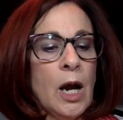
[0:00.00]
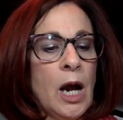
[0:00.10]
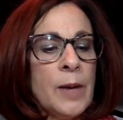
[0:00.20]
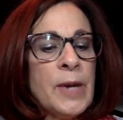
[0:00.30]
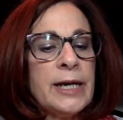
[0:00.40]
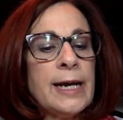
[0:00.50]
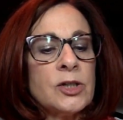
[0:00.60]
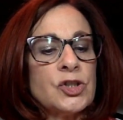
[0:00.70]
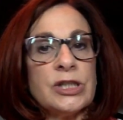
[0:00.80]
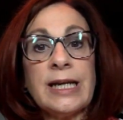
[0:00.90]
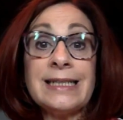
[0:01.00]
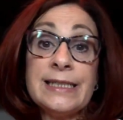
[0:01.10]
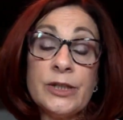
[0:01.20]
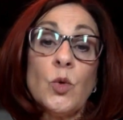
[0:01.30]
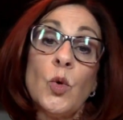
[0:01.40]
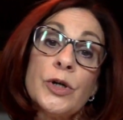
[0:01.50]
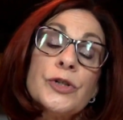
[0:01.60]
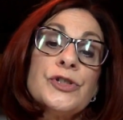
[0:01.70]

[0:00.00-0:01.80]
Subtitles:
I did order